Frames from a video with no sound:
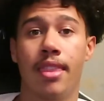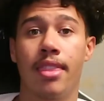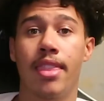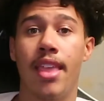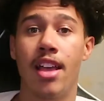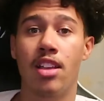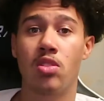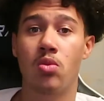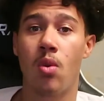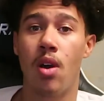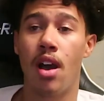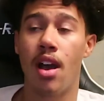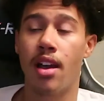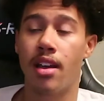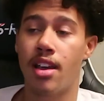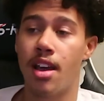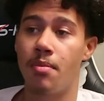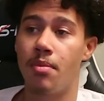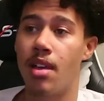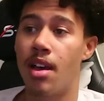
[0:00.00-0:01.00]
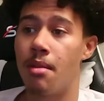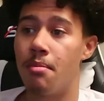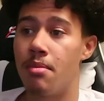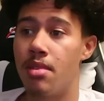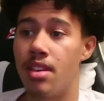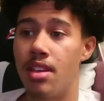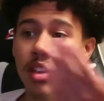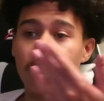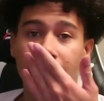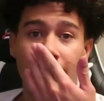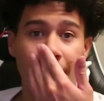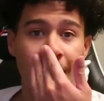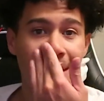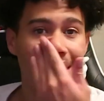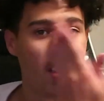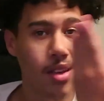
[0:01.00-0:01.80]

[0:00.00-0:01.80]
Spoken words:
that's why I kept on being like